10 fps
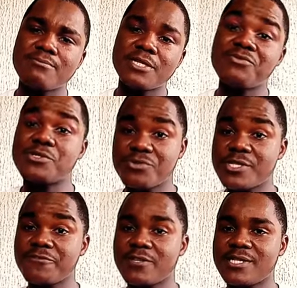There is a
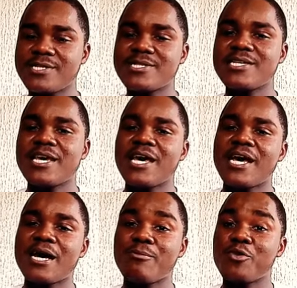reason for this.
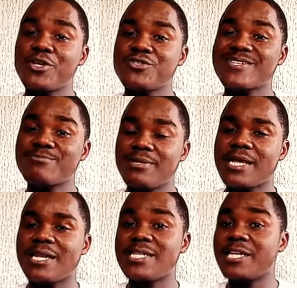I'm going to explain
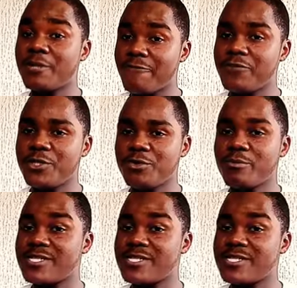that in another video,